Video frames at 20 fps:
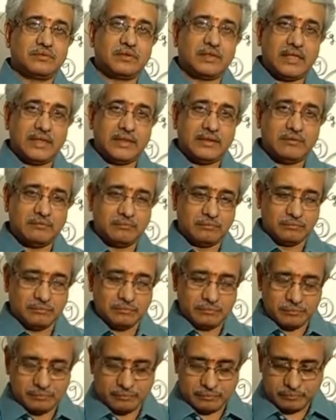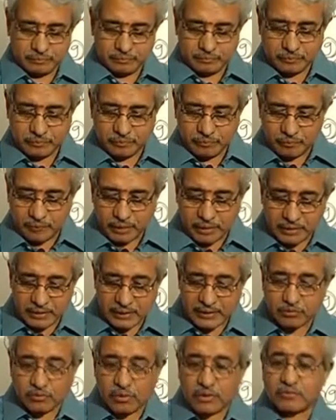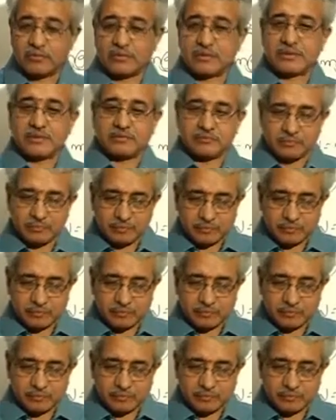Right? That's what we see.